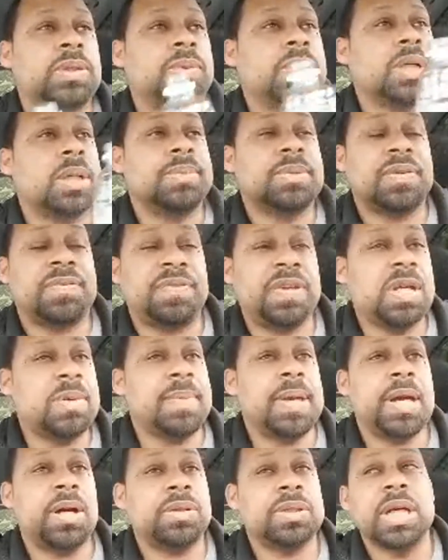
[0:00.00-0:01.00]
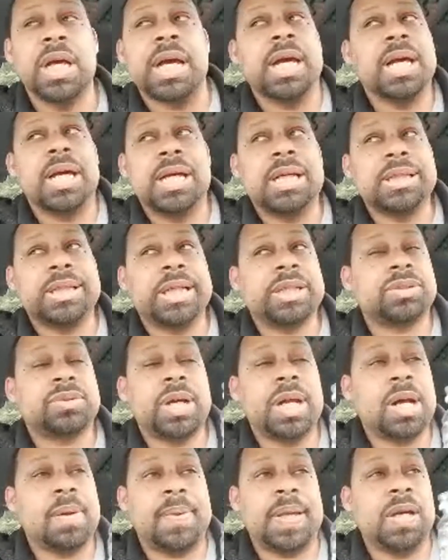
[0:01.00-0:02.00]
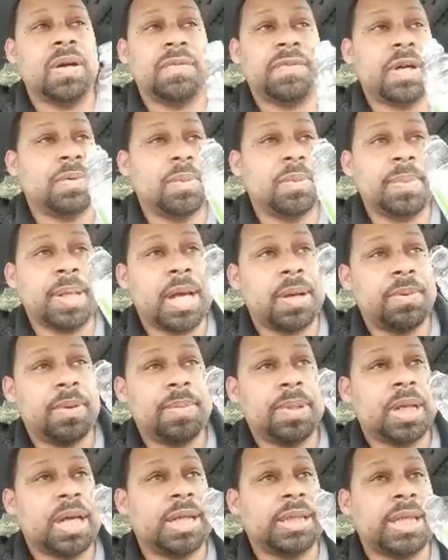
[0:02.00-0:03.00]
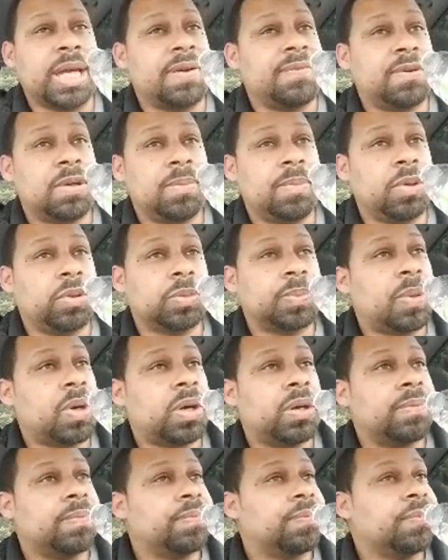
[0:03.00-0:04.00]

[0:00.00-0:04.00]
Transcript: So when it comes to females, he said straight up, he don't fuck with black women like that for the most part.